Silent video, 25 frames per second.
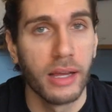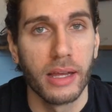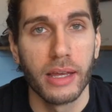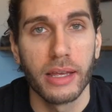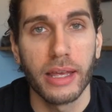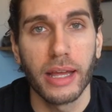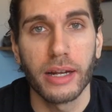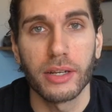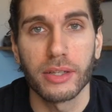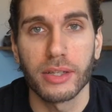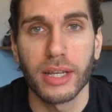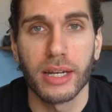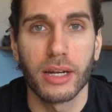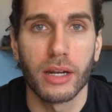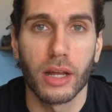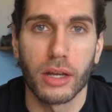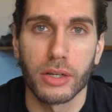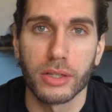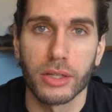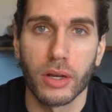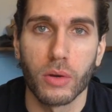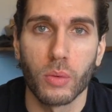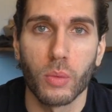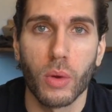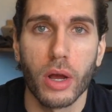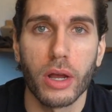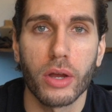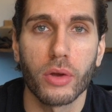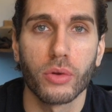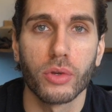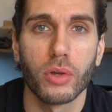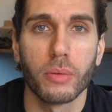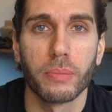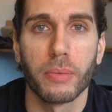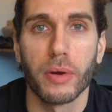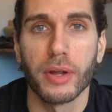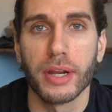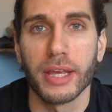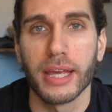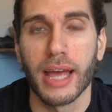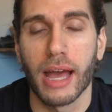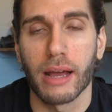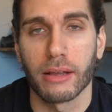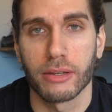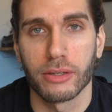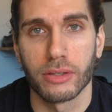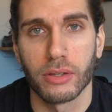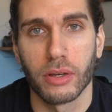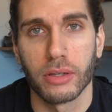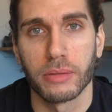yeah, just in a nutshell, work on your body,
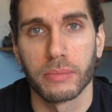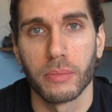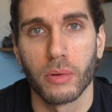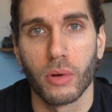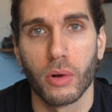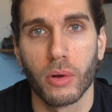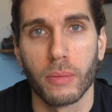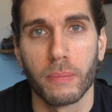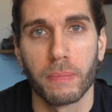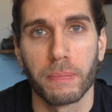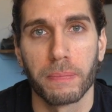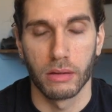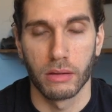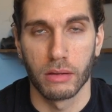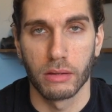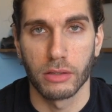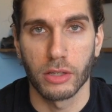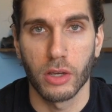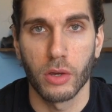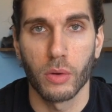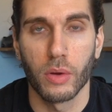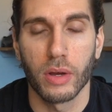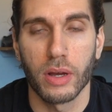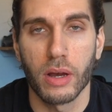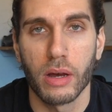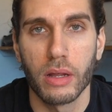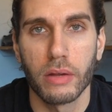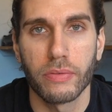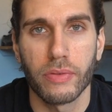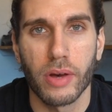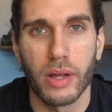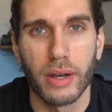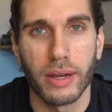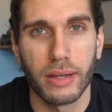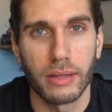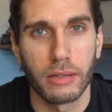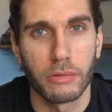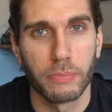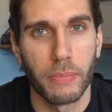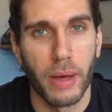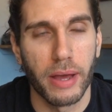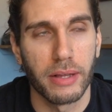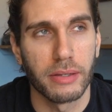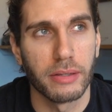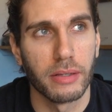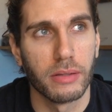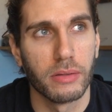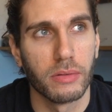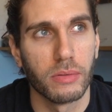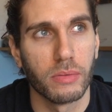exercise more. So a kind of
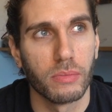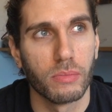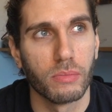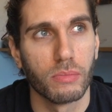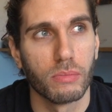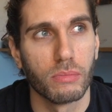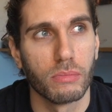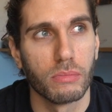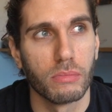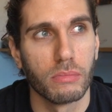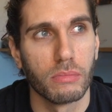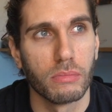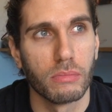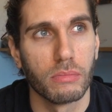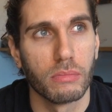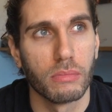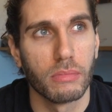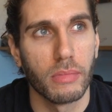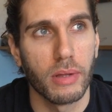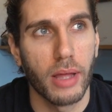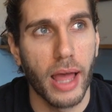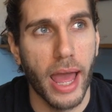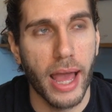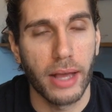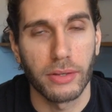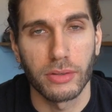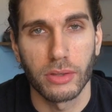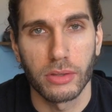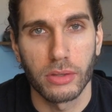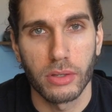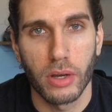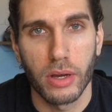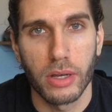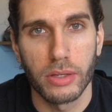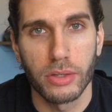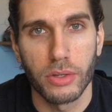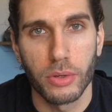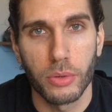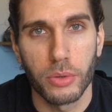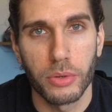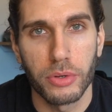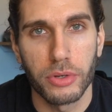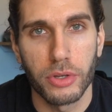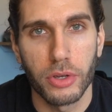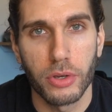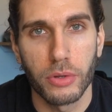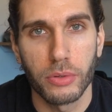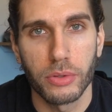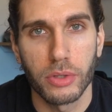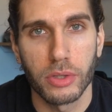unexpected exercise you can
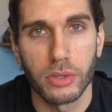do to